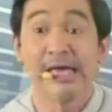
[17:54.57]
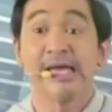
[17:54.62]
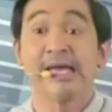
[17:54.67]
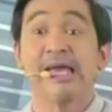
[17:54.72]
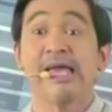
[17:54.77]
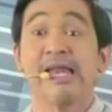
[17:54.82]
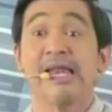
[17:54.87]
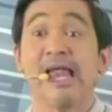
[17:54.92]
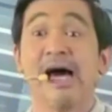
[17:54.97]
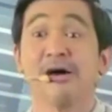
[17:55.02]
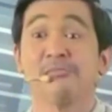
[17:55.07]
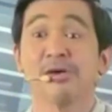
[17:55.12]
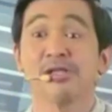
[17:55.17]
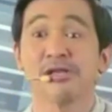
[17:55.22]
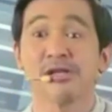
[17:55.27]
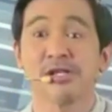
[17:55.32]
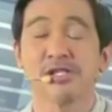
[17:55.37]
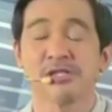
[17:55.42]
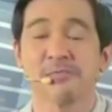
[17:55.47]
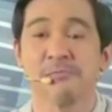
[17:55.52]

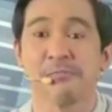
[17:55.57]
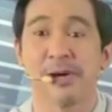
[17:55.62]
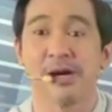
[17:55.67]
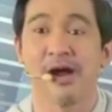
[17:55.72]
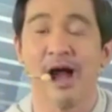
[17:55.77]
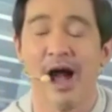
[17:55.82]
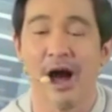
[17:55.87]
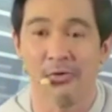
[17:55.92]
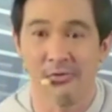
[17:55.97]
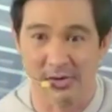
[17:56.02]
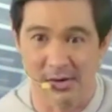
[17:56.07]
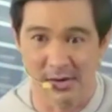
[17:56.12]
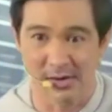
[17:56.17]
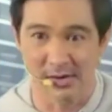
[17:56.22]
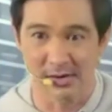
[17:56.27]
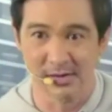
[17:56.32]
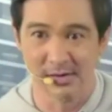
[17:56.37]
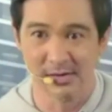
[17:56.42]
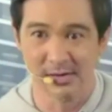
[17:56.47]
kilometers per hour.